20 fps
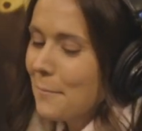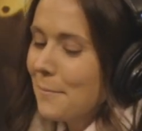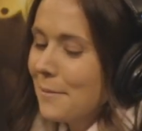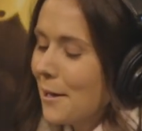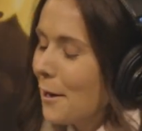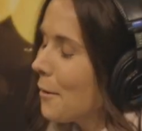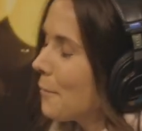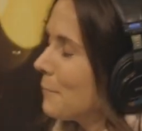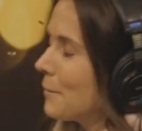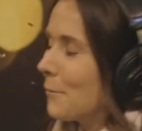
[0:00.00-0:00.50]

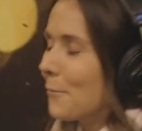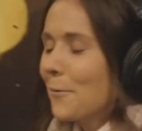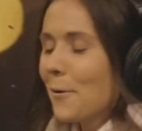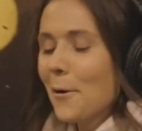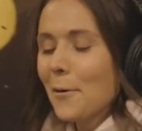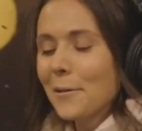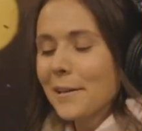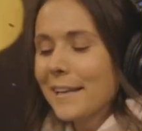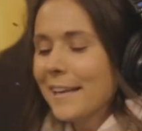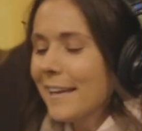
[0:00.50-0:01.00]
They'll be
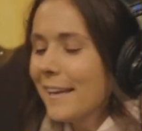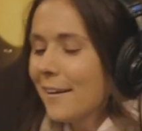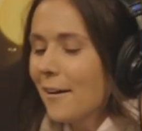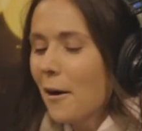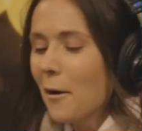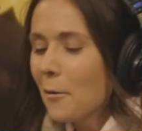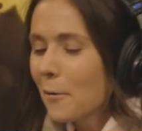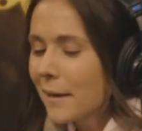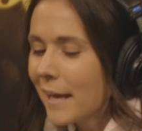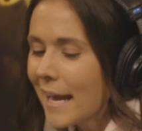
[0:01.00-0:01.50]
rolling into
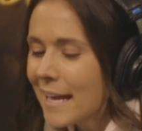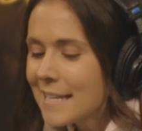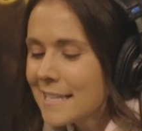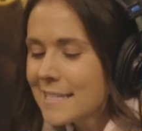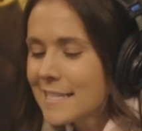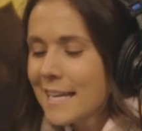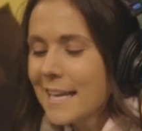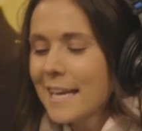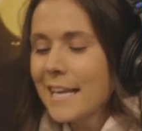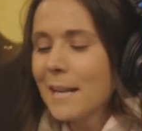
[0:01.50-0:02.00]

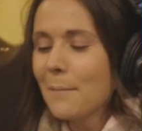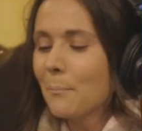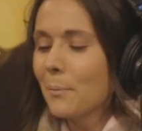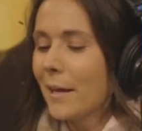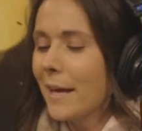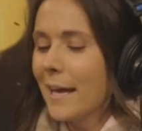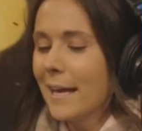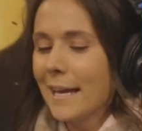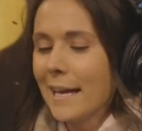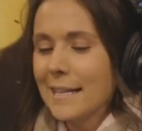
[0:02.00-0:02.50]
OKC to
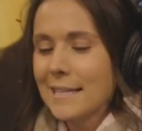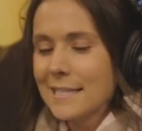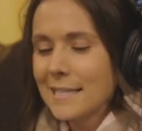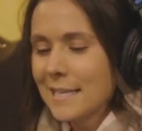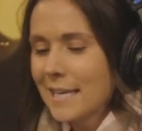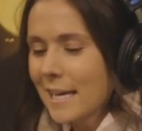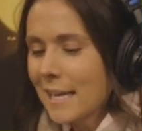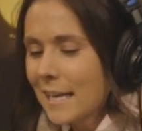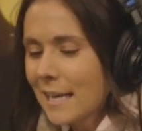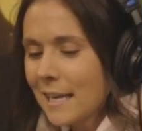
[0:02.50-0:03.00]
play
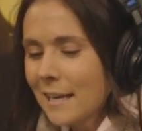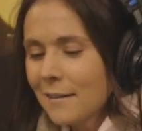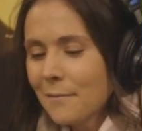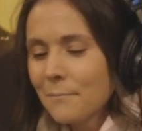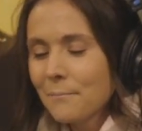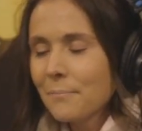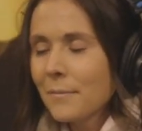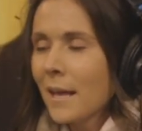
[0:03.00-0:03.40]
against Giddey.